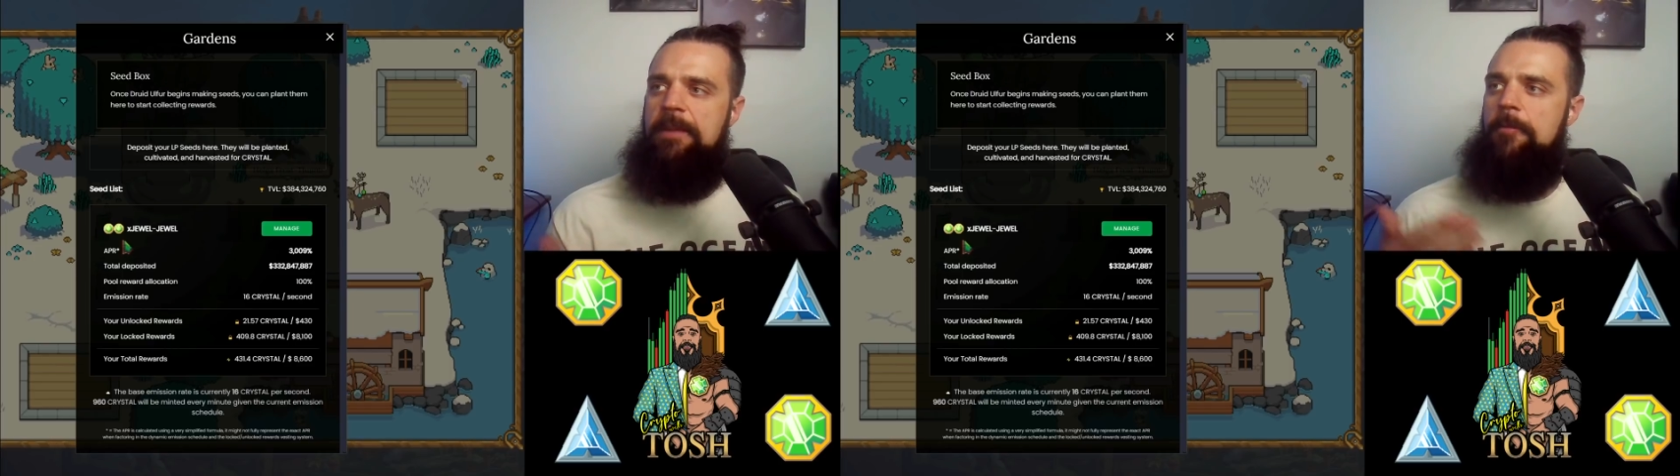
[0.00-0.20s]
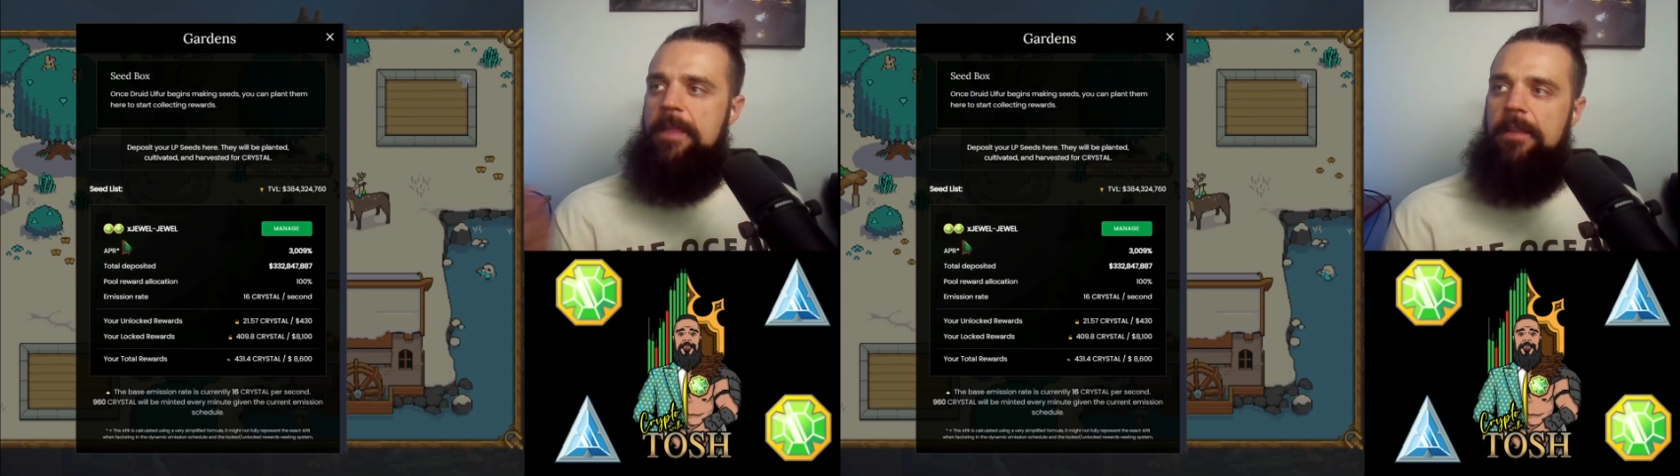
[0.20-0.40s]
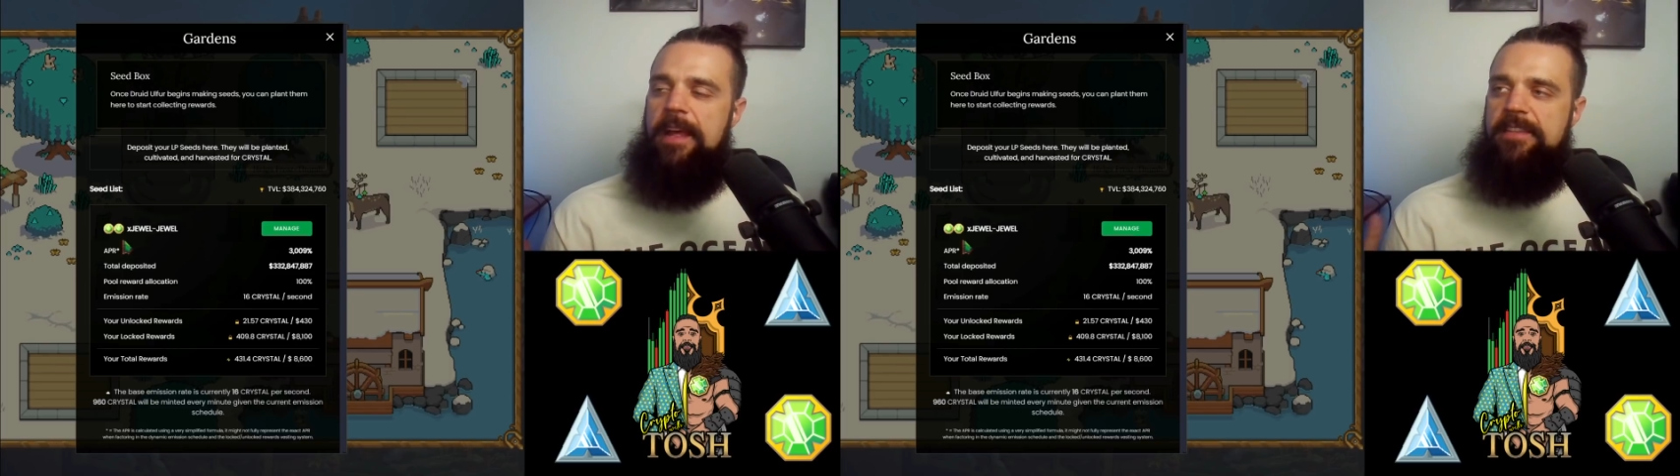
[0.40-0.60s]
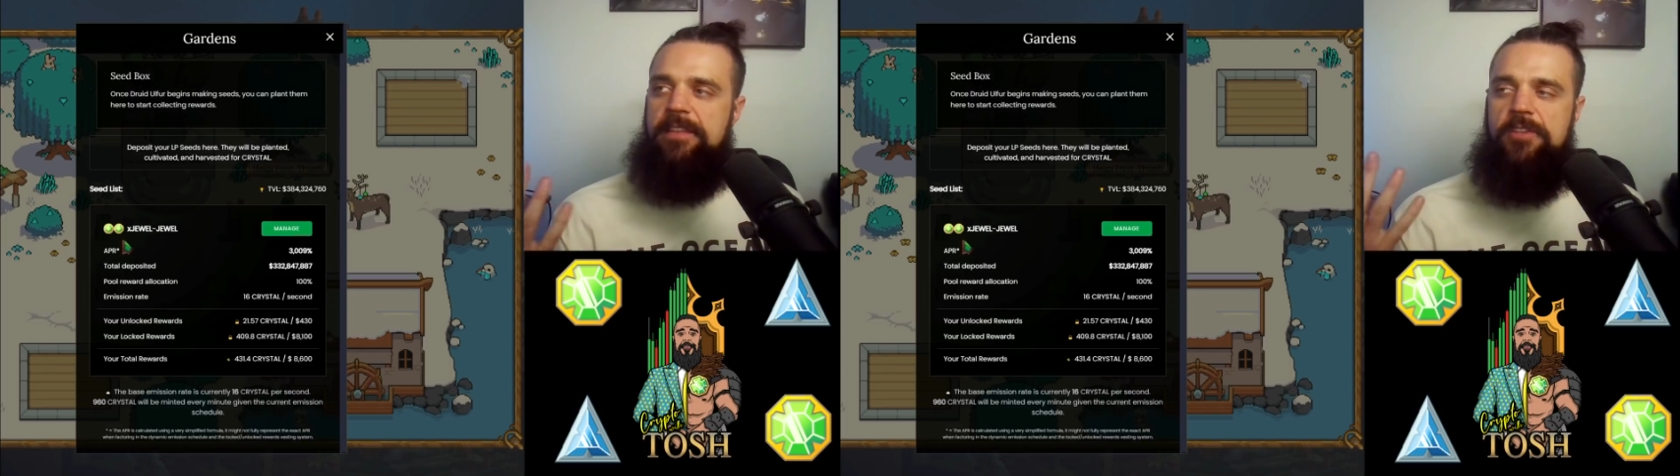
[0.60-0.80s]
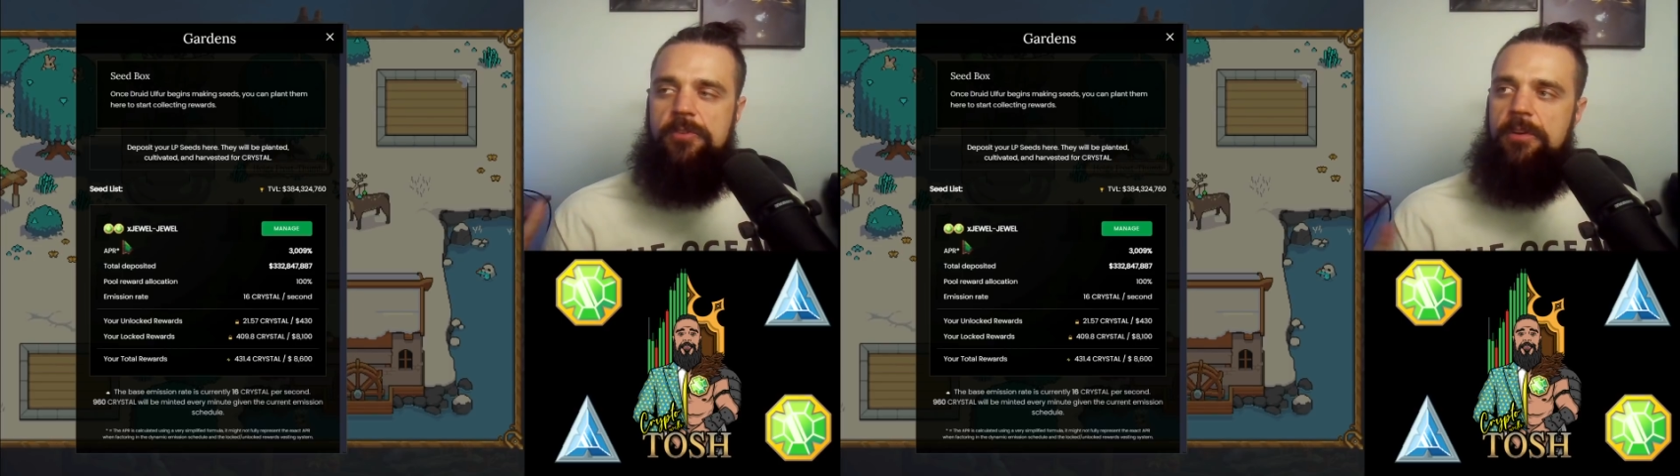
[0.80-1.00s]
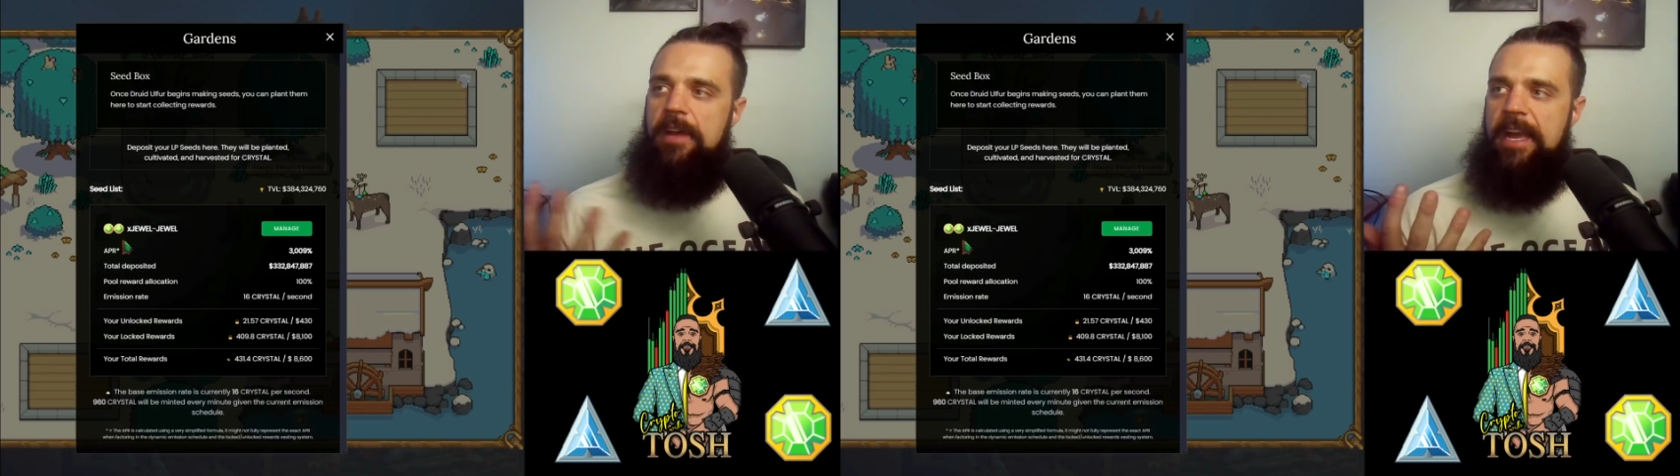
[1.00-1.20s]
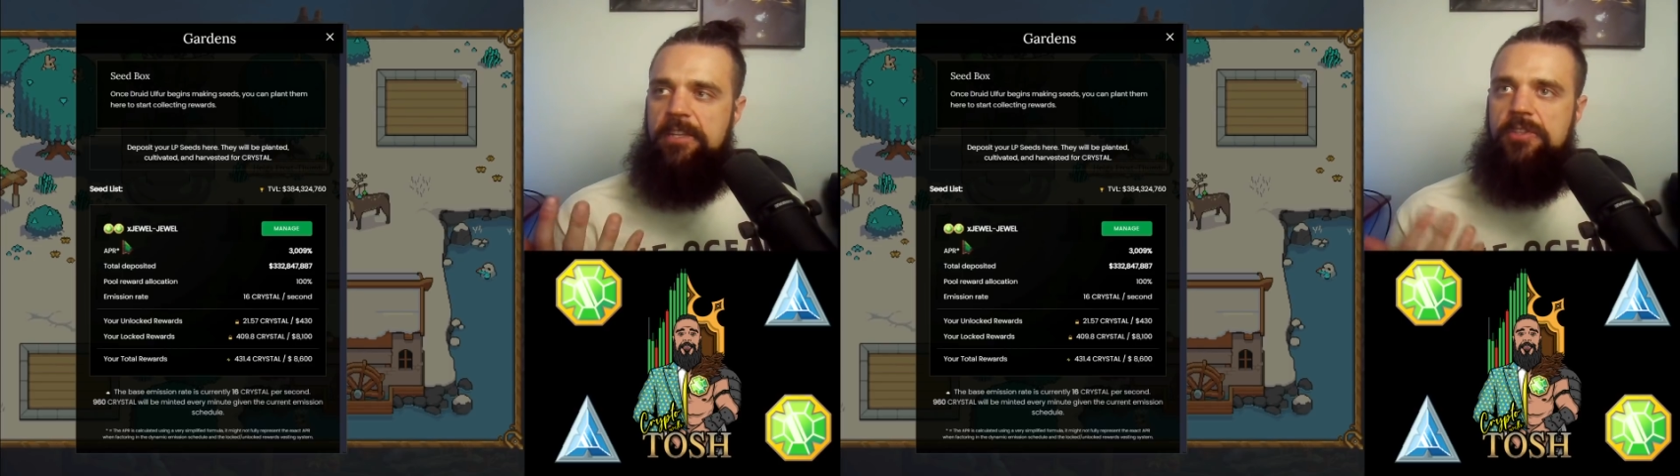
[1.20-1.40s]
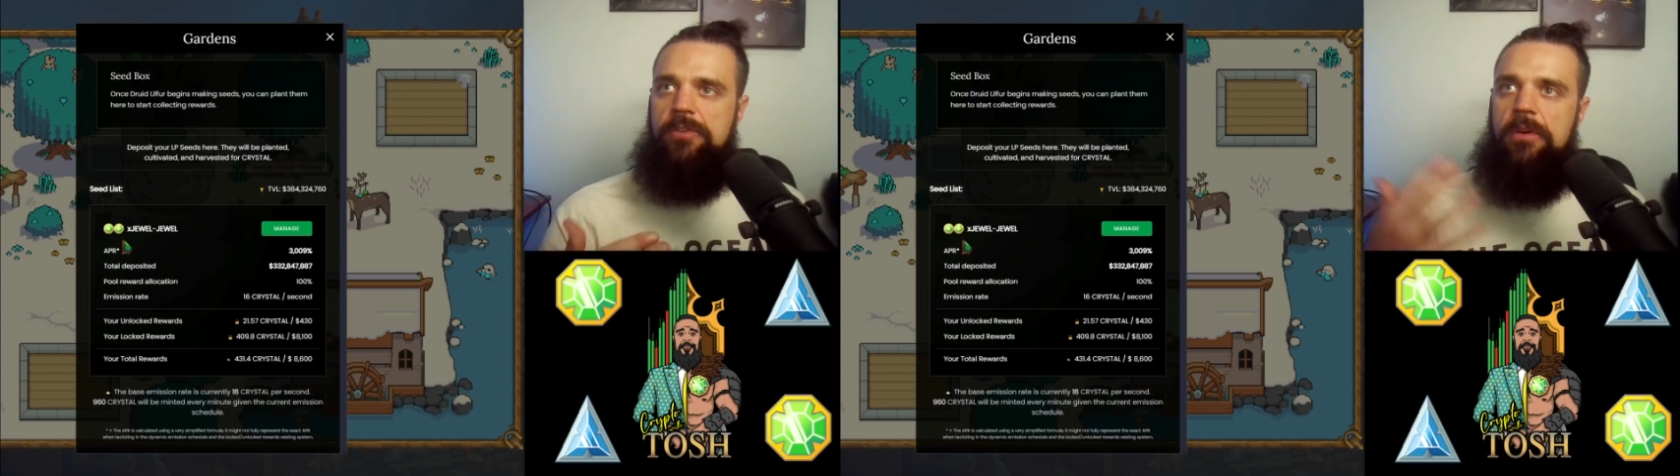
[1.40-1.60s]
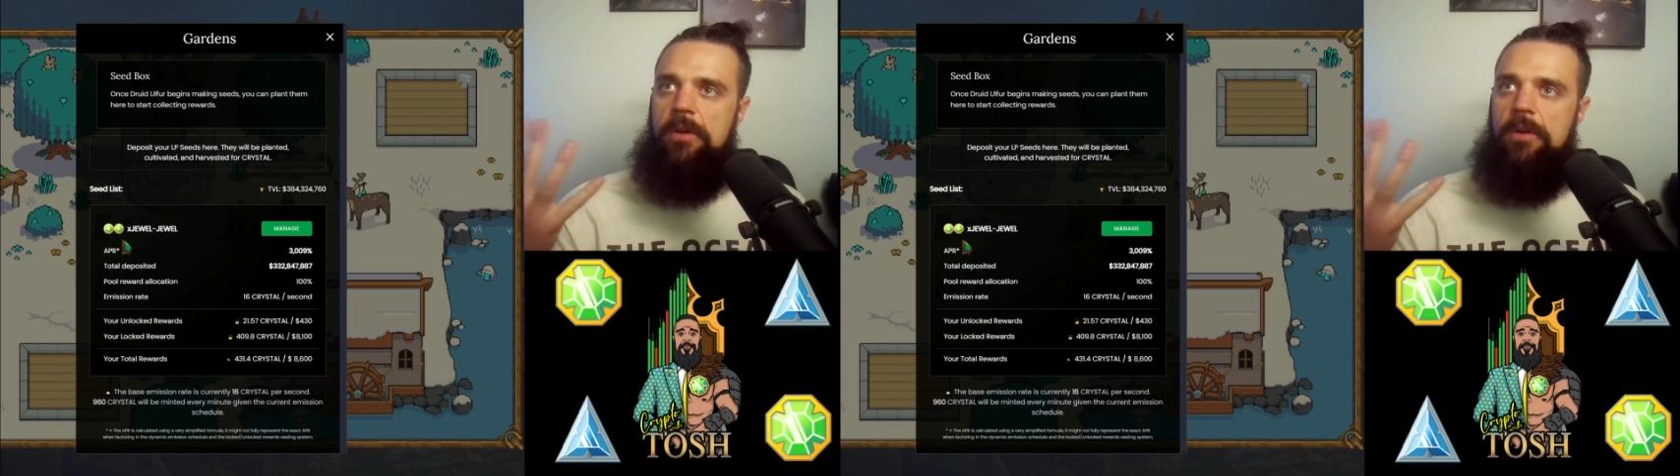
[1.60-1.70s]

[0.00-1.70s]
whether that's the Jewel X Jewel